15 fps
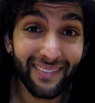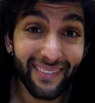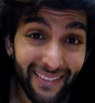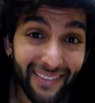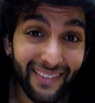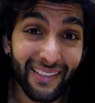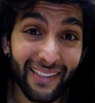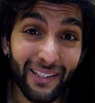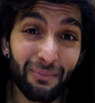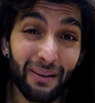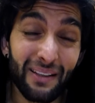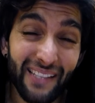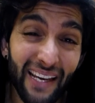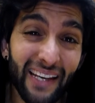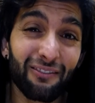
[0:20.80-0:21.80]
This is
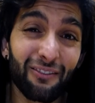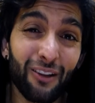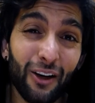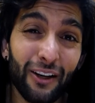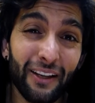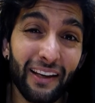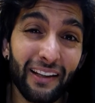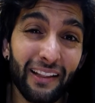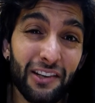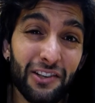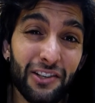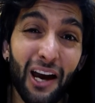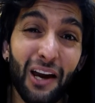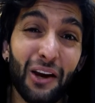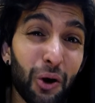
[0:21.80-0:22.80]
my second vlog in
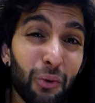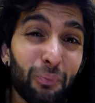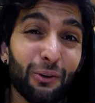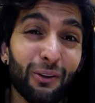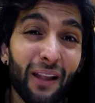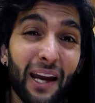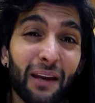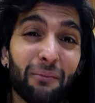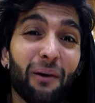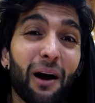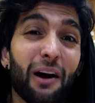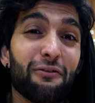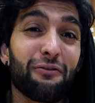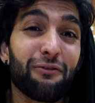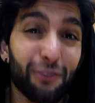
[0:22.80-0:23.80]
English, I hope you liked
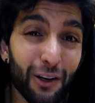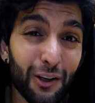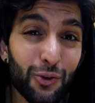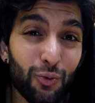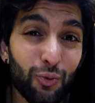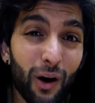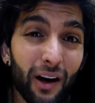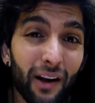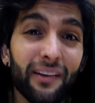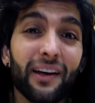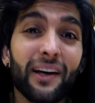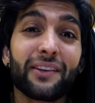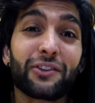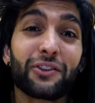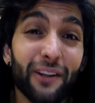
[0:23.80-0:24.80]
my first
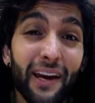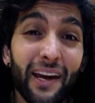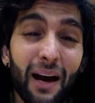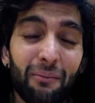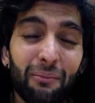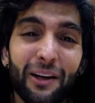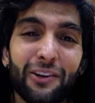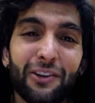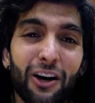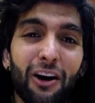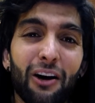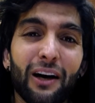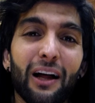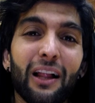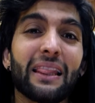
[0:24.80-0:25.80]
one. Today I'm gonna
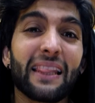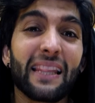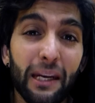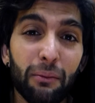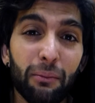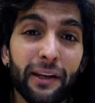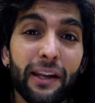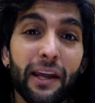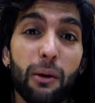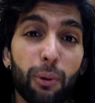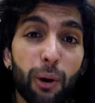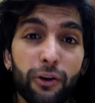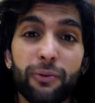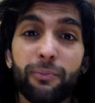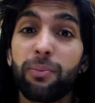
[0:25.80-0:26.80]
talk a little bit
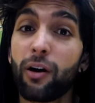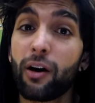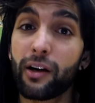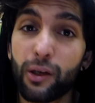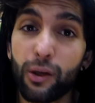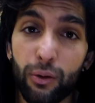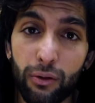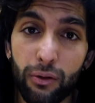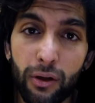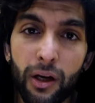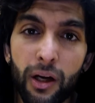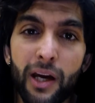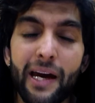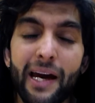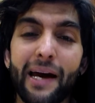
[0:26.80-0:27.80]
about parkour
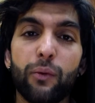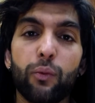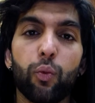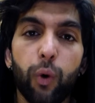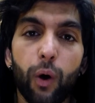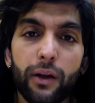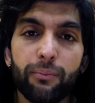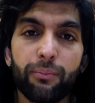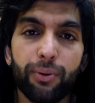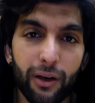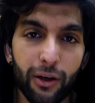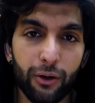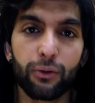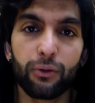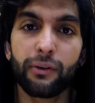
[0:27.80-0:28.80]
and what
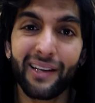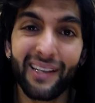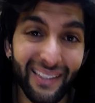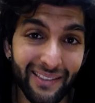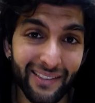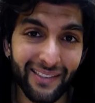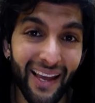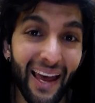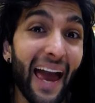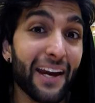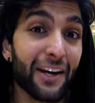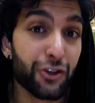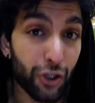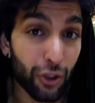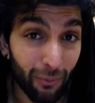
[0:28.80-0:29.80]
parkour is
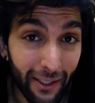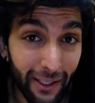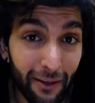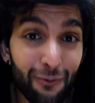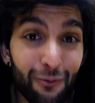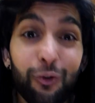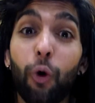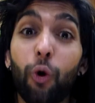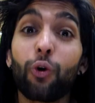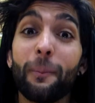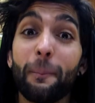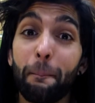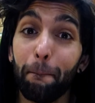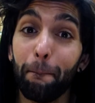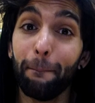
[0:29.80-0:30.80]
actually
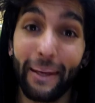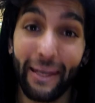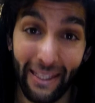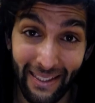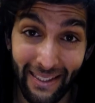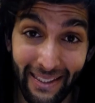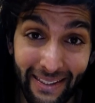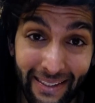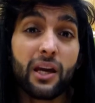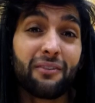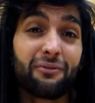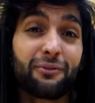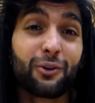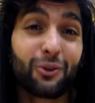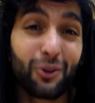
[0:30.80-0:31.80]
for me.
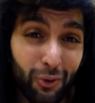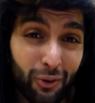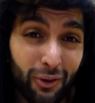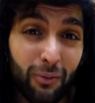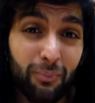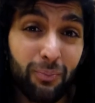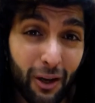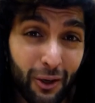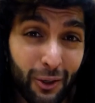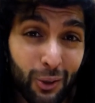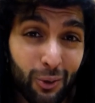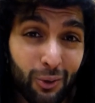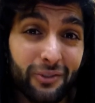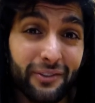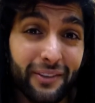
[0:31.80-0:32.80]
If you Google
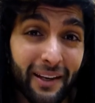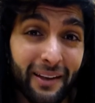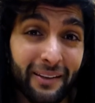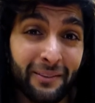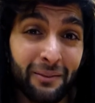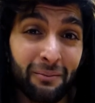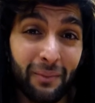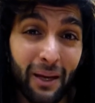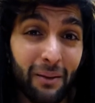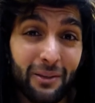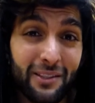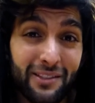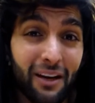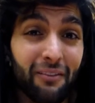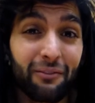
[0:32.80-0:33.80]
parkour, then
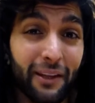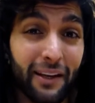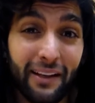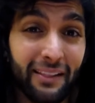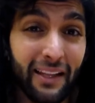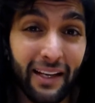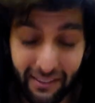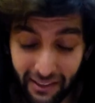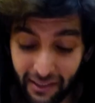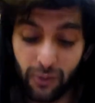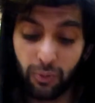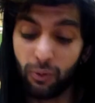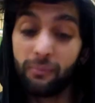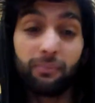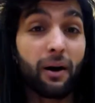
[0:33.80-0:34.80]
maybe something like
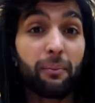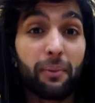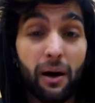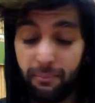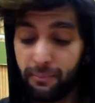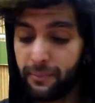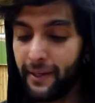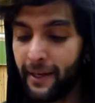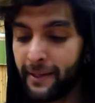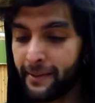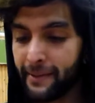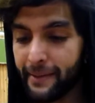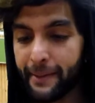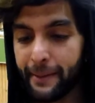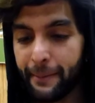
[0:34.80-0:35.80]
this will pop up
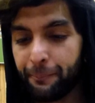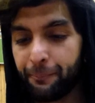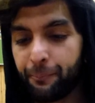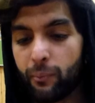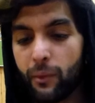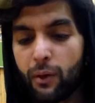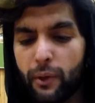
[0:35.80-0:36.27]
that um,